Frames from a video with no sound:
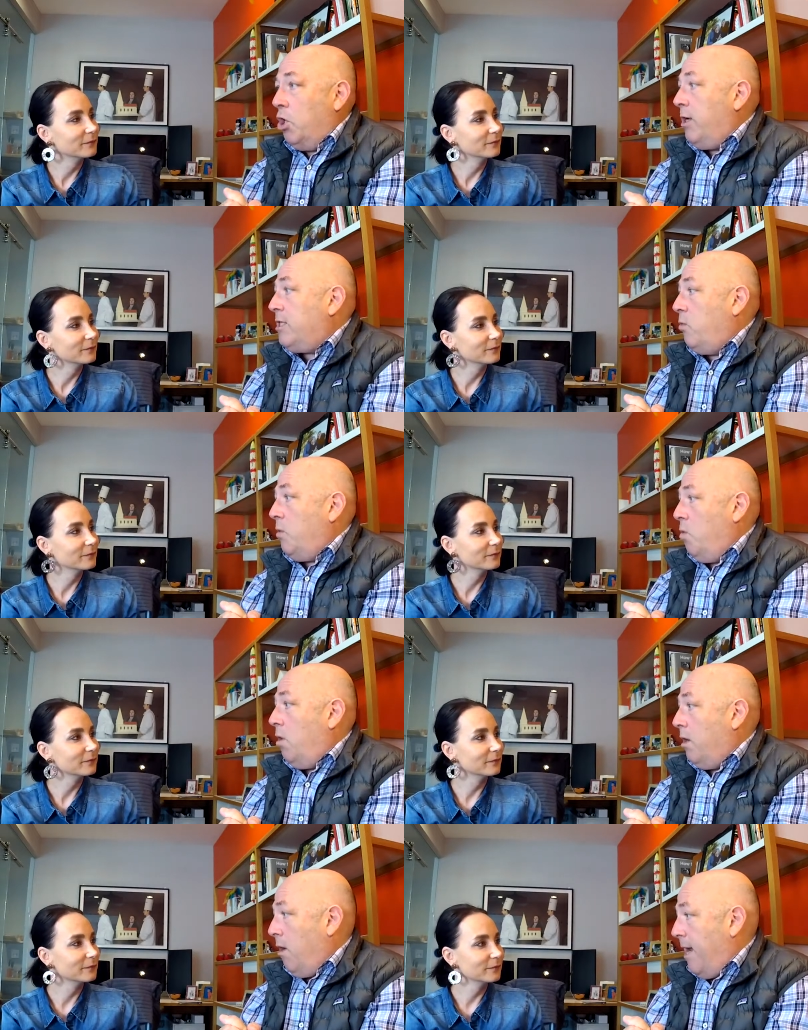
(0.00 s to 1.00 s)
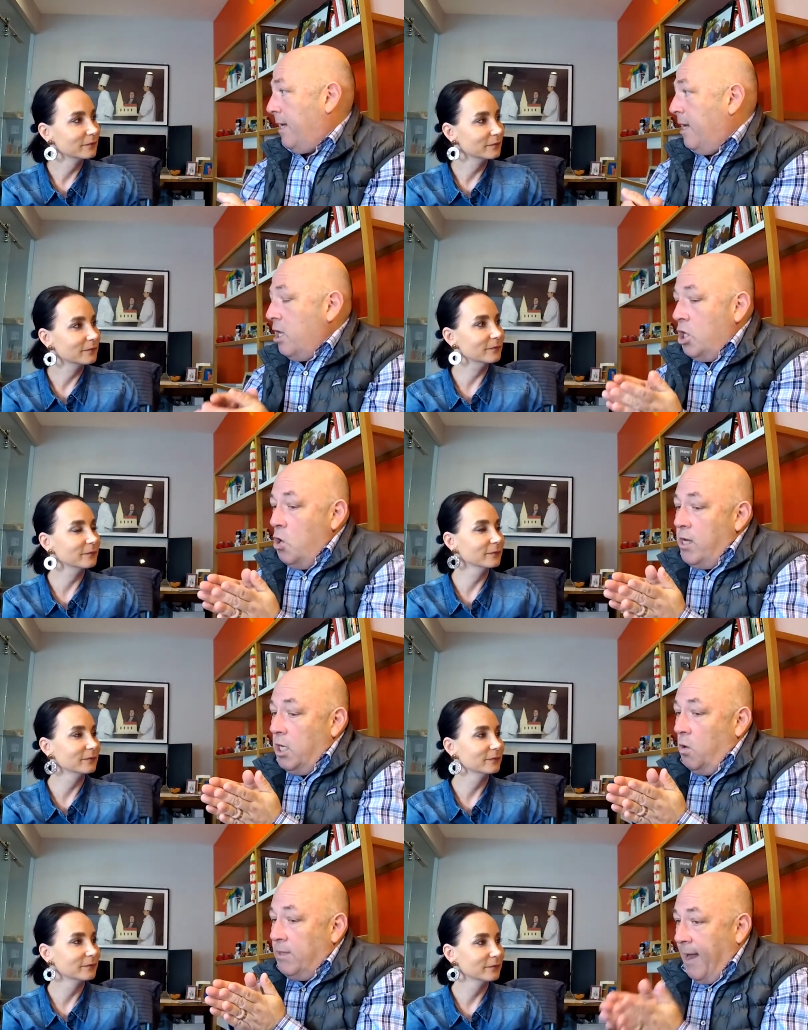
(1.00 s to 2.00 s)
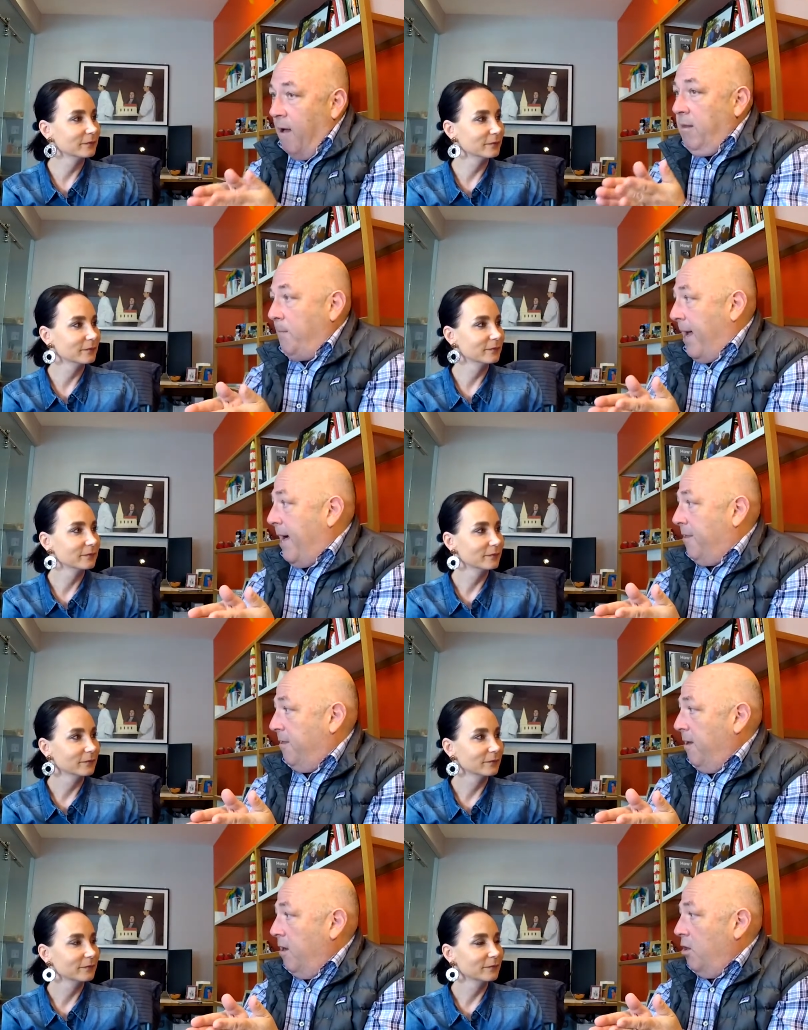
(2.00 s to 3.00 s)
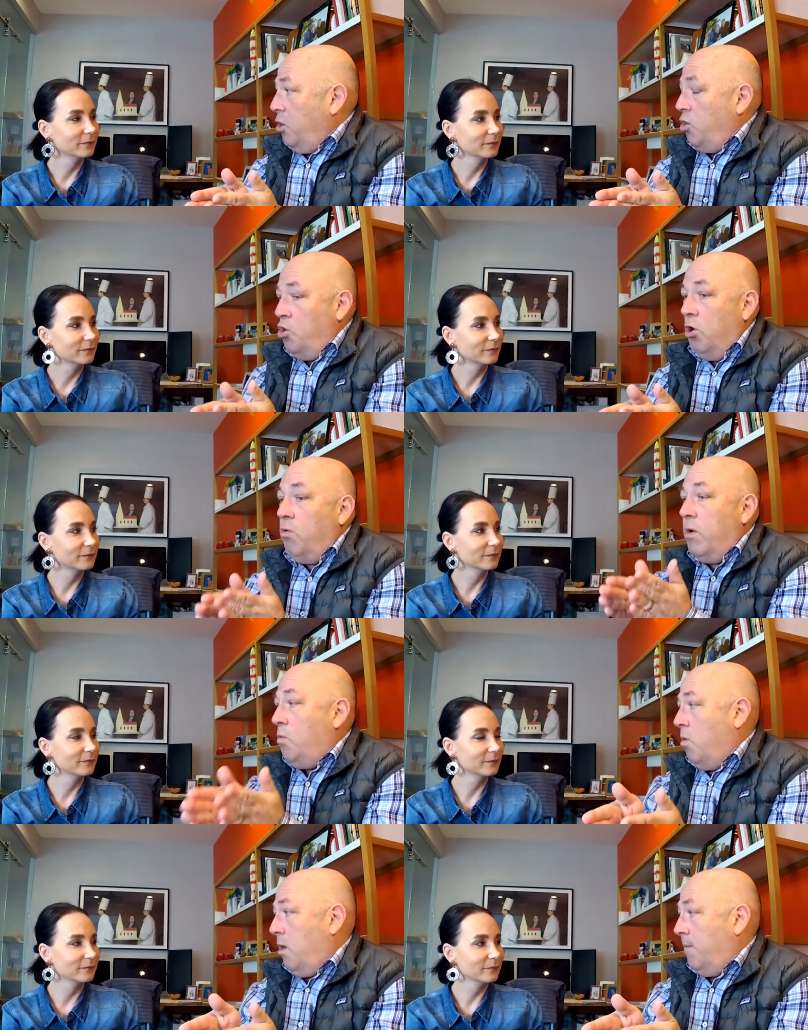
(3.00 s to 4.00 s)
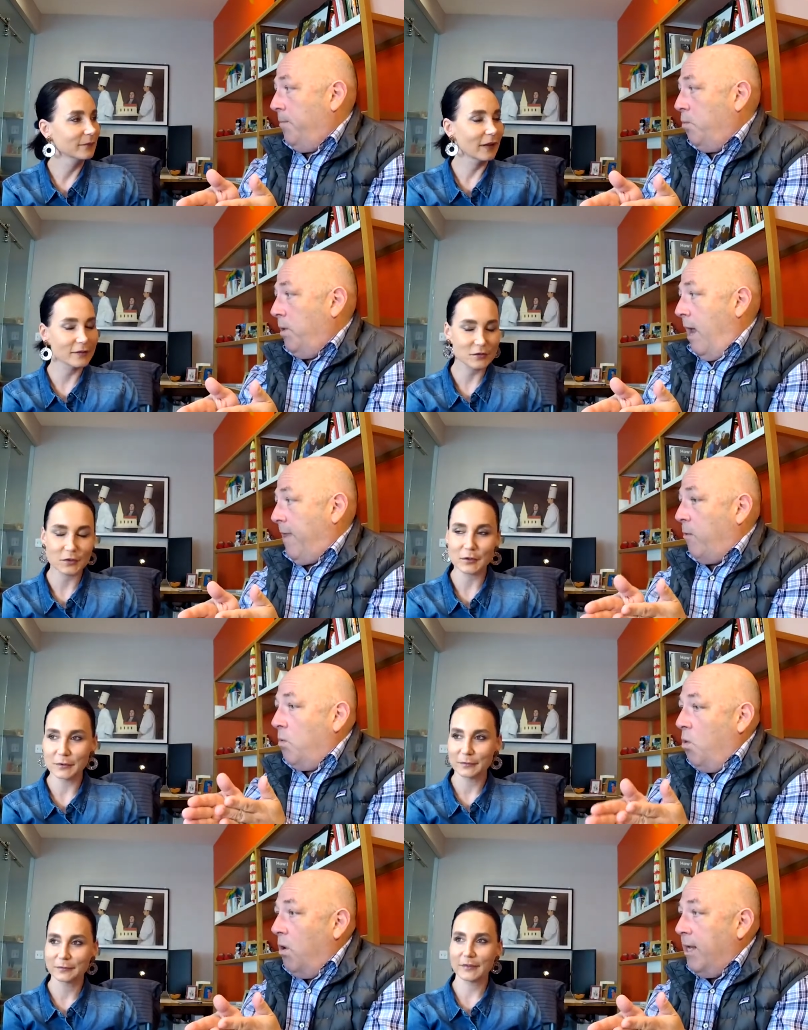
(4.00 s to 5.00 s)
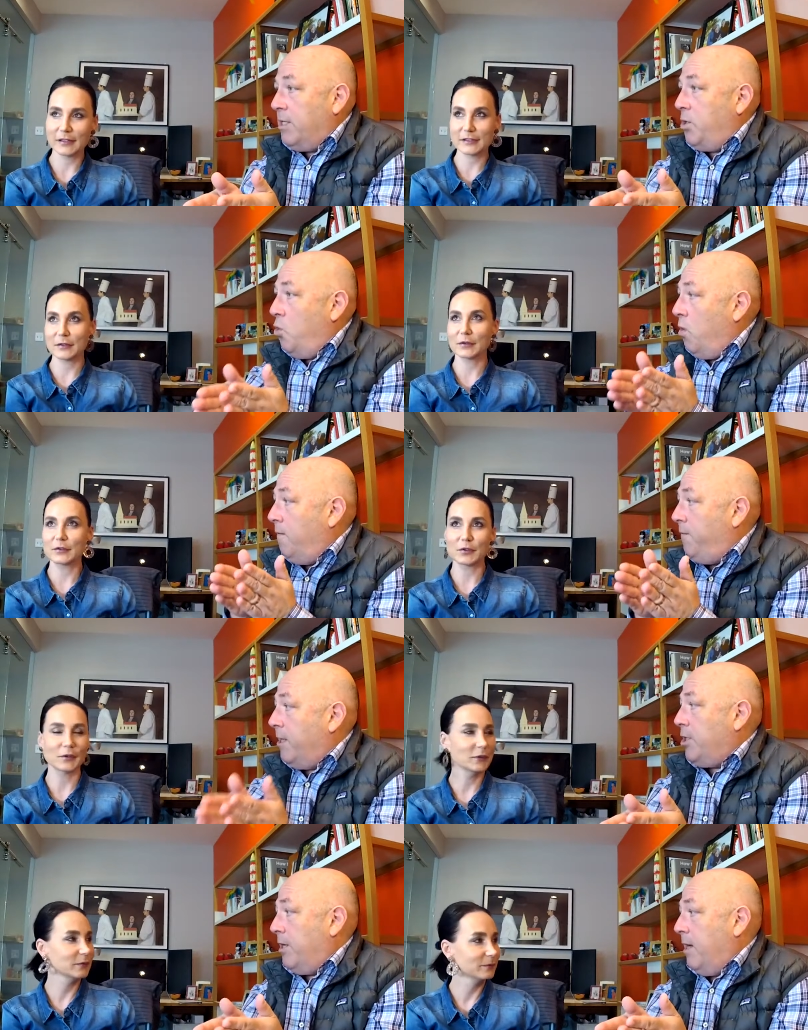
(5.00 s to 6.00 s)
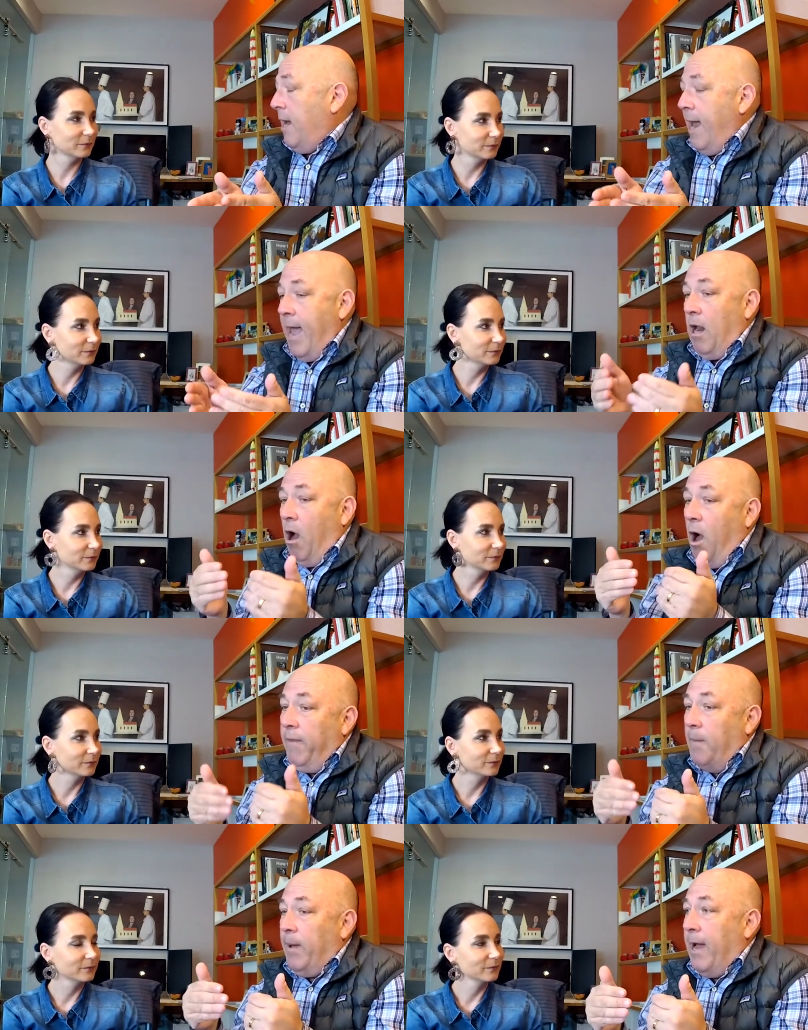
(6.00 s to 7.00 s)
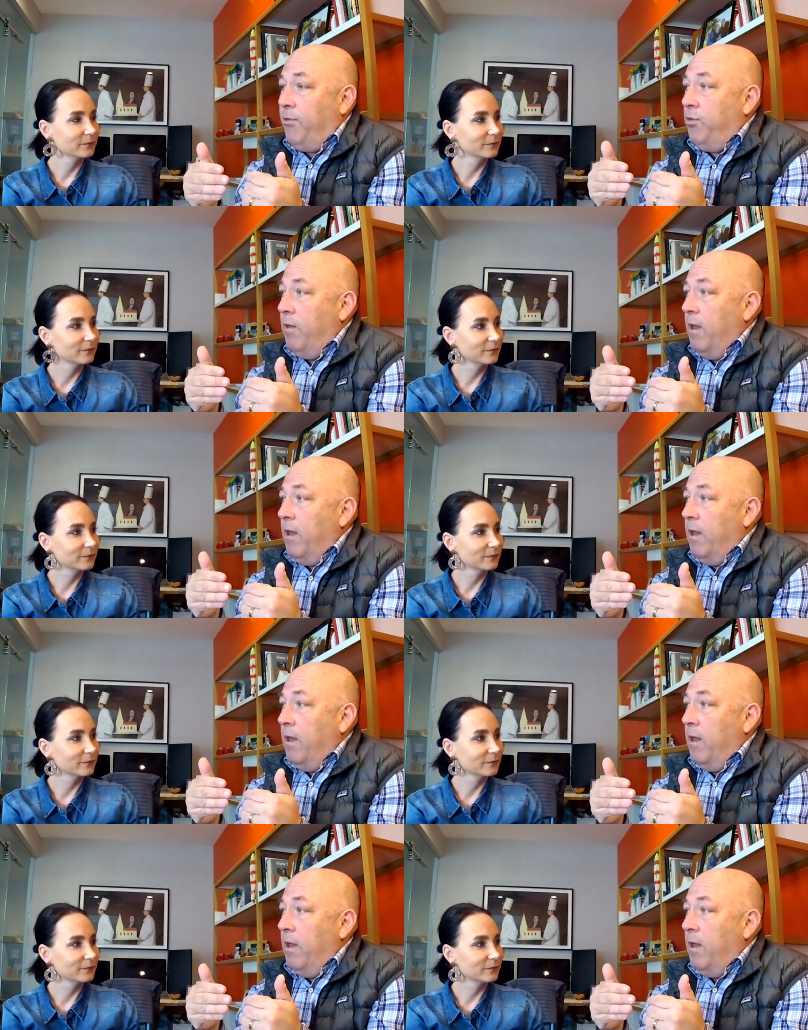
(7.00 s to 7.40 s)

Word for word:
Speaker 1: journey's the reward, right? Mm. You mm-hmm. need to go down the path to your reward. That's and true. that reward That's is so your true. vision. And on that path,